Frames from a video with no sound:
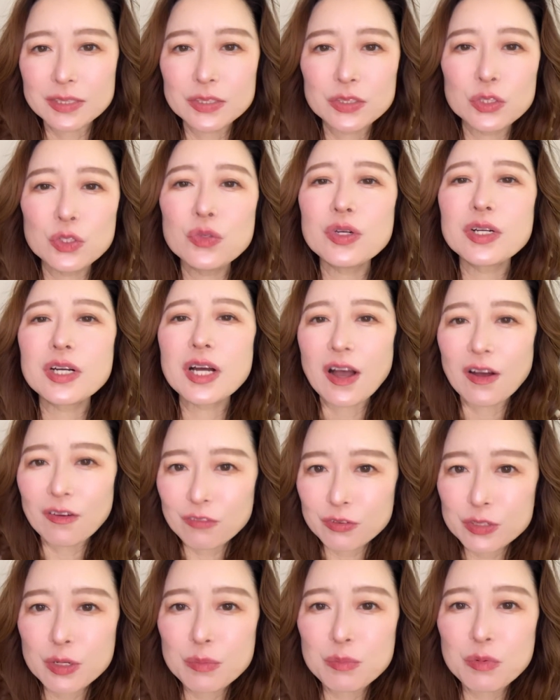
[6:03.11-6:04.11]
you are
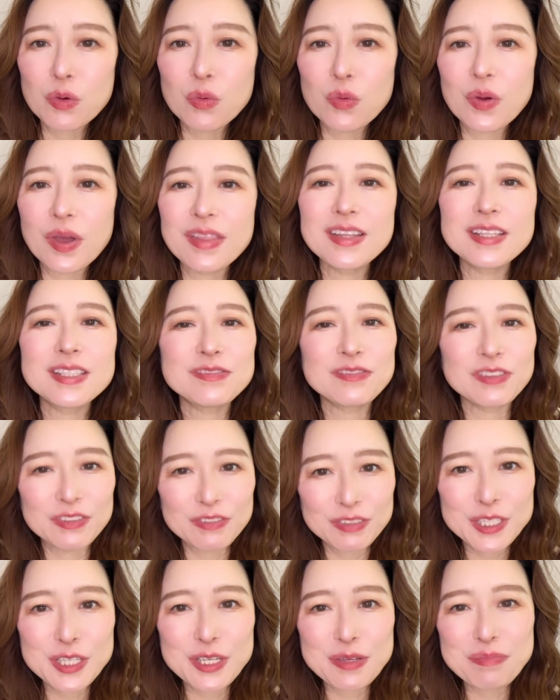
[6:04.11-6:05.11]
comfortable with
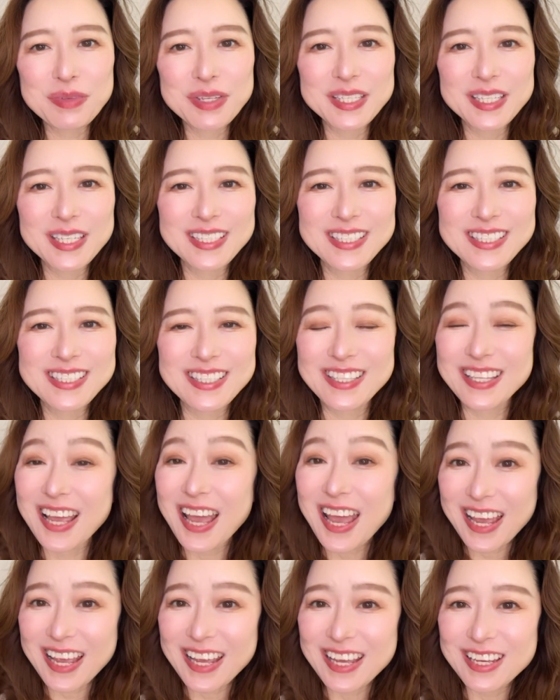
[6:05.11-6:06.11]
15 minutes a
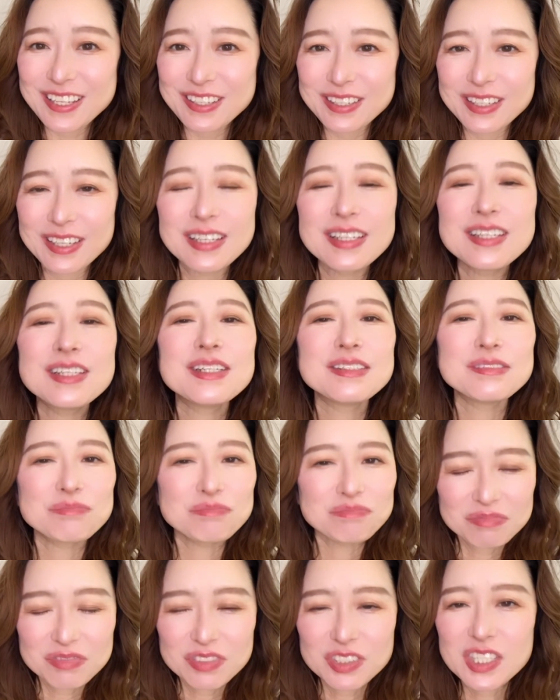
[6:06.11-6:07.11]
day,
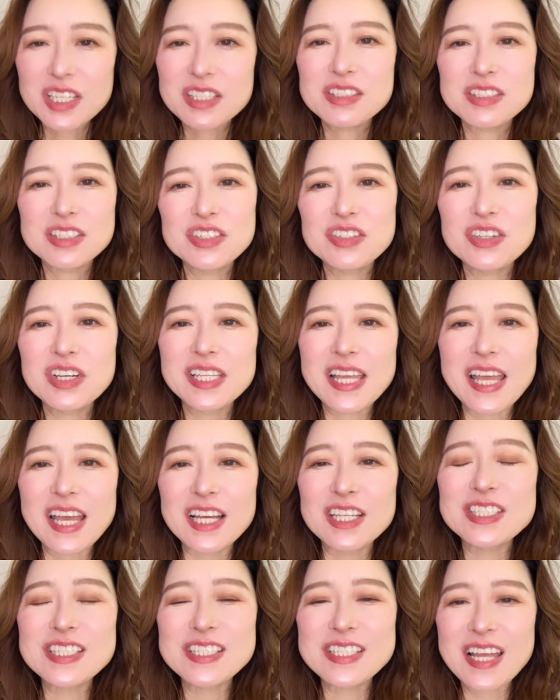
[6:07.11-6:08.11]
you're gonna
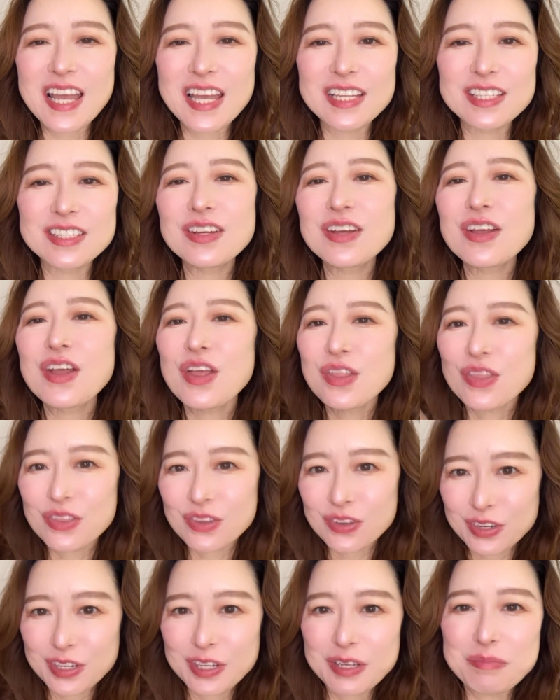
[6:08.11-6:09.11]
extend
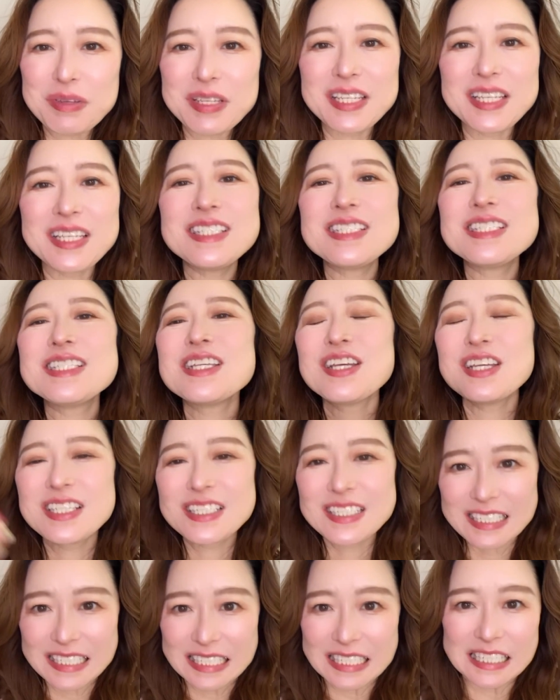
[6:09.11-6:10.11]
30 minutes,
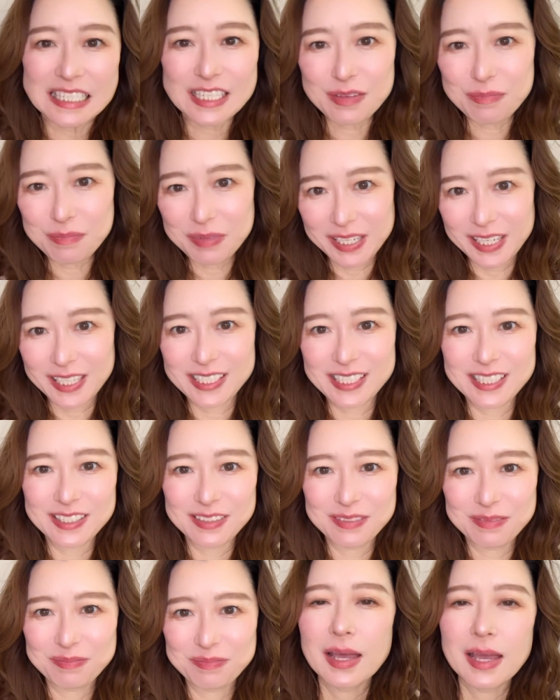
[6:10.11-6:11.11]
60 minutes.
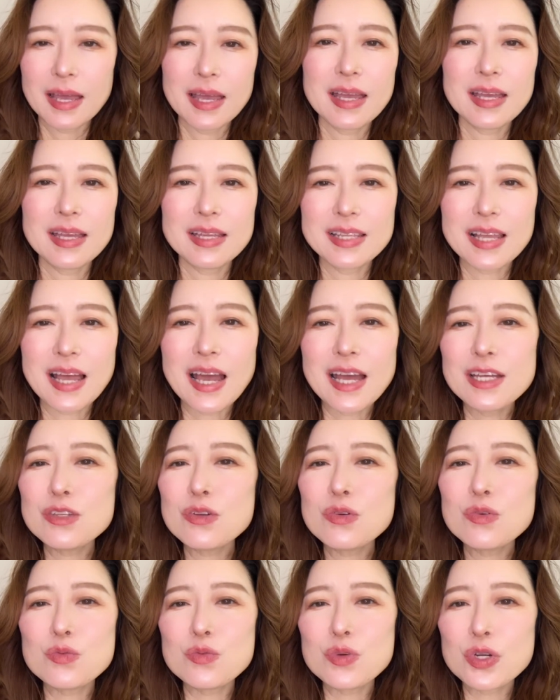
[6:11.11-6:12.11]
And I
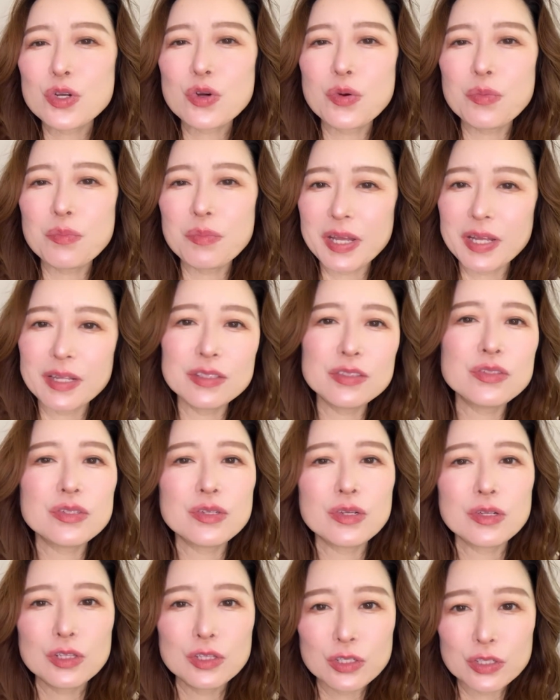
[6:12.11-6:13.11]
don't recommend
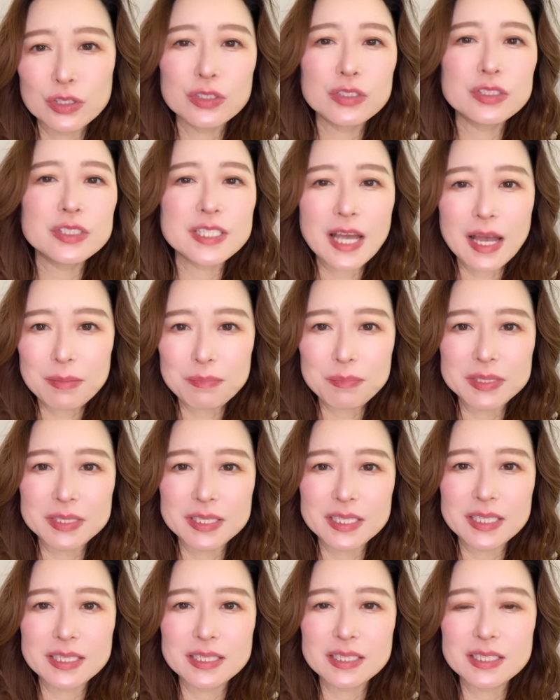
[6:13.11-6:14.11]
learn
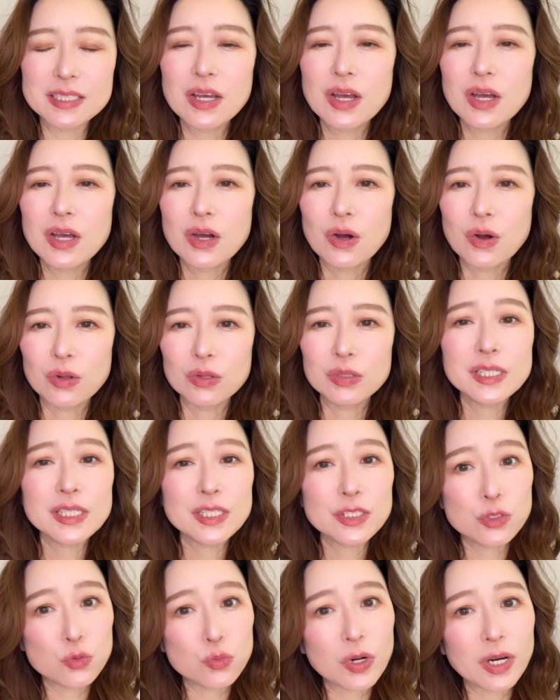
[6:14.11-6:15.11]
Japanese only
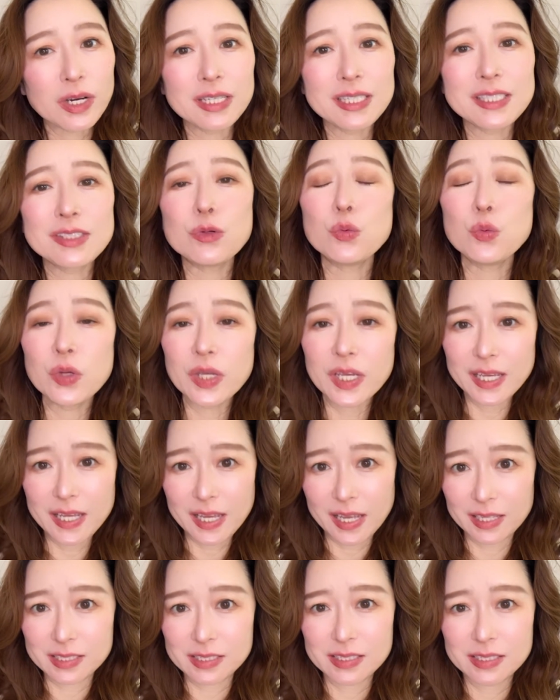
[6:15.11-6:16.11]
during
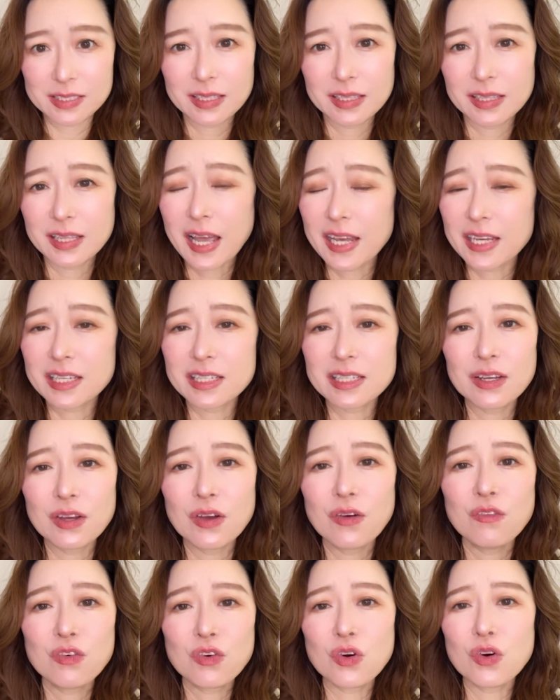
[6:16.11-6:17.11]
weekends, like
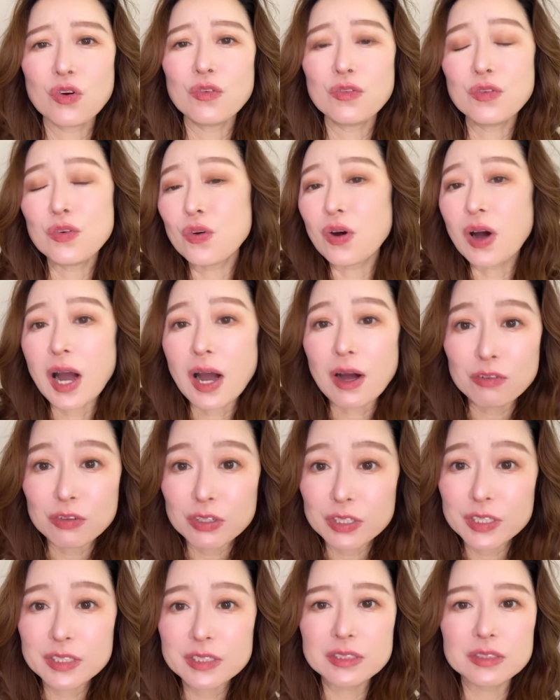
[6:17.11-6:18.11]
for 4
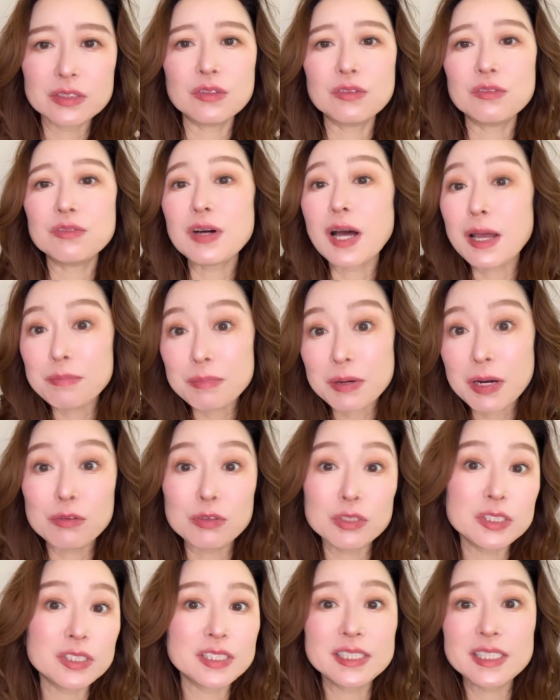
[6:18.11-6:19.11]
hours or 5
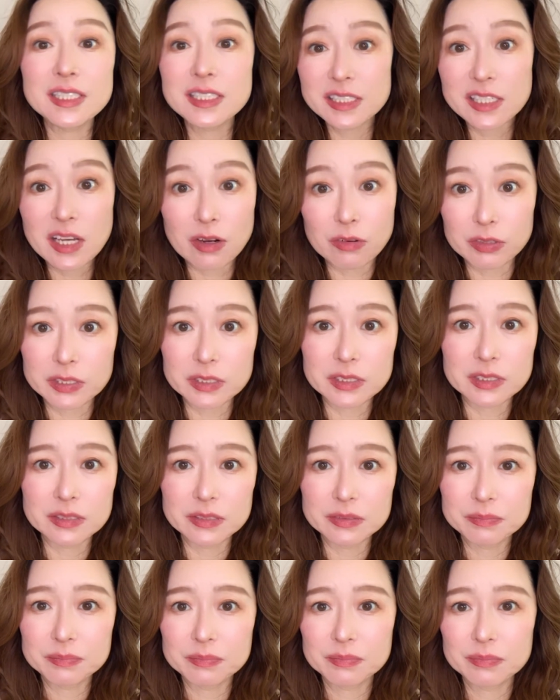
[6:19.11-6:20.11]
hours, 6 hours.
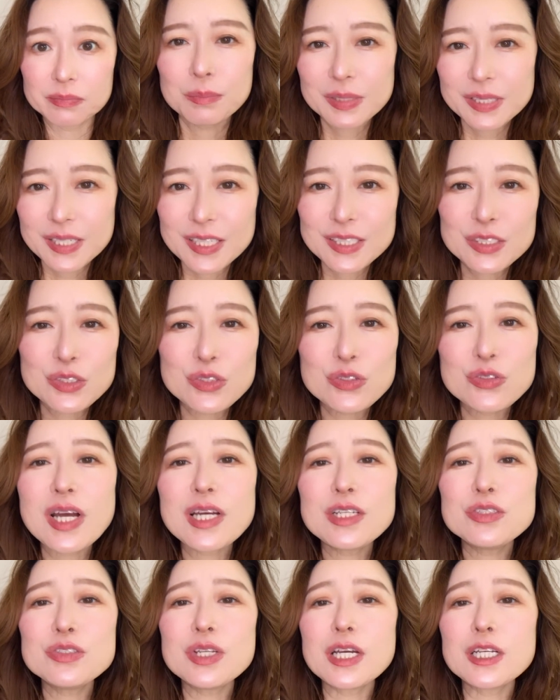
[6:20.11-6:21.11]
Please try
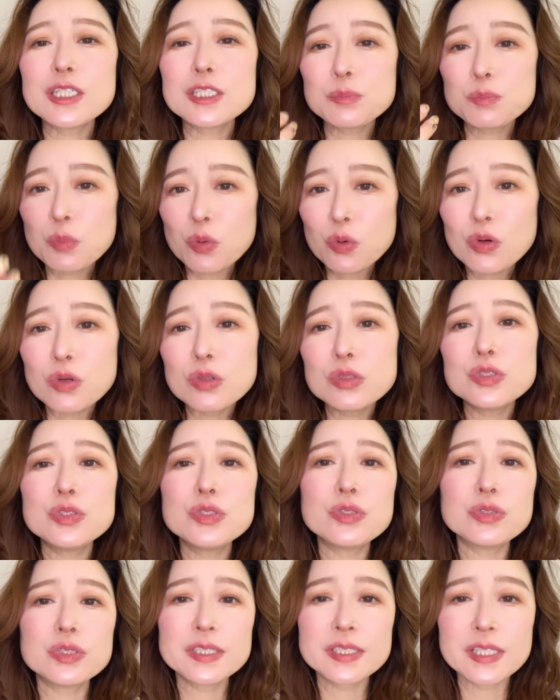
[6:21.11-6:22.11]
to expose
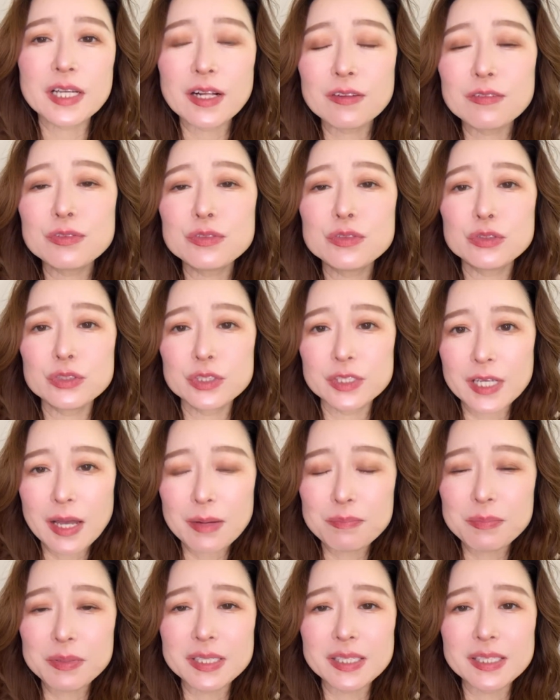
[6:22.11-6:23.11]
yourself to
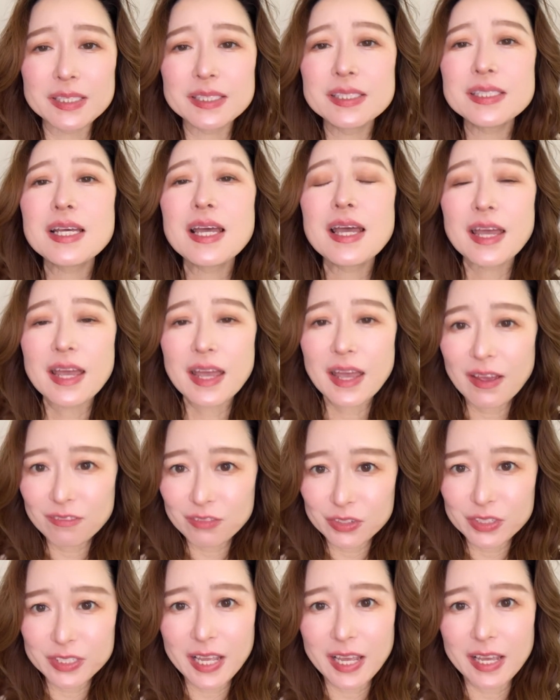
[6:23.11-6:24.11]
Japanese every
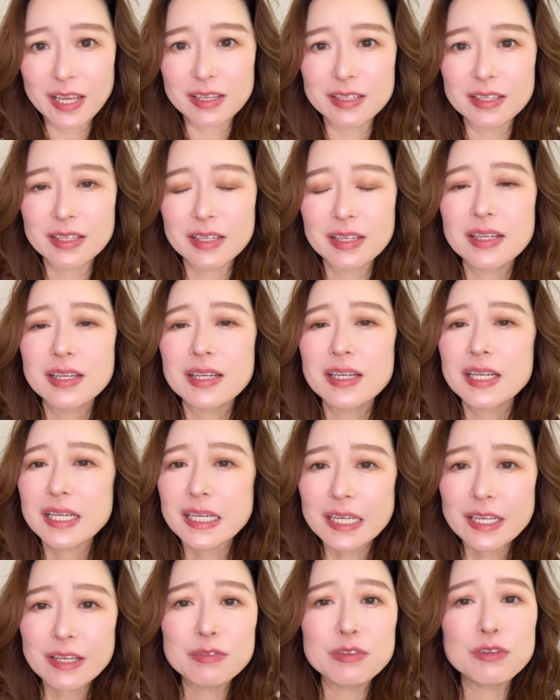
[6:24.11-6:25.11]
day.
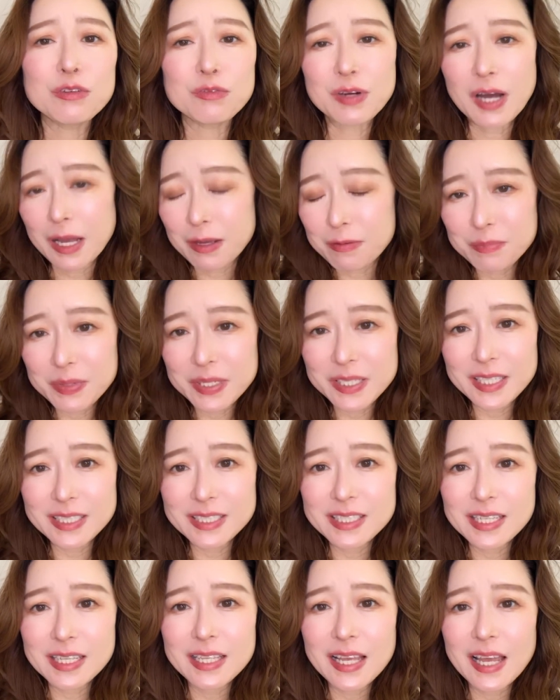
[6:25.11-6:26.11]
Even 5 minutes
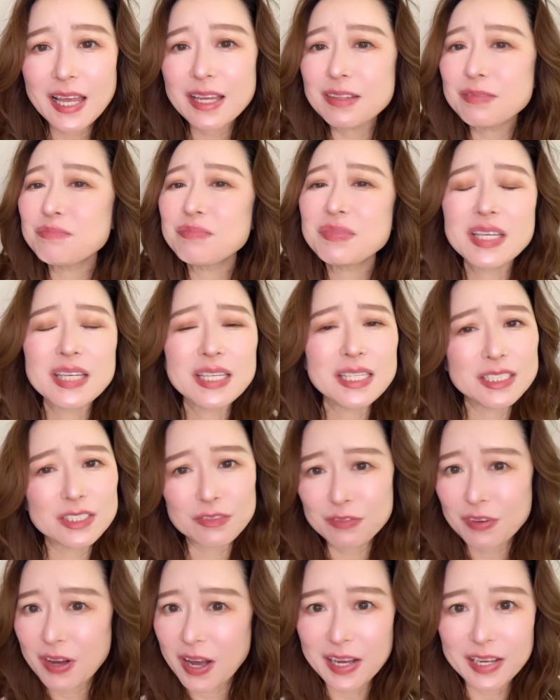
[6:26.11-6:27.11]
a day is
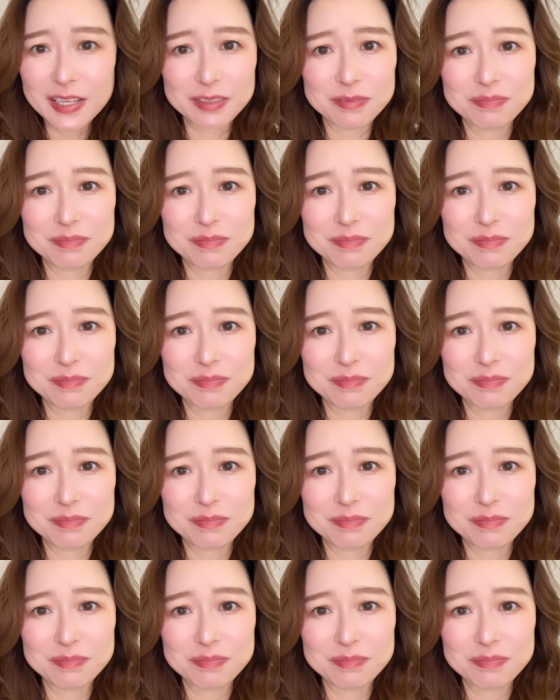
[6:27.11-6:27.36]
fine.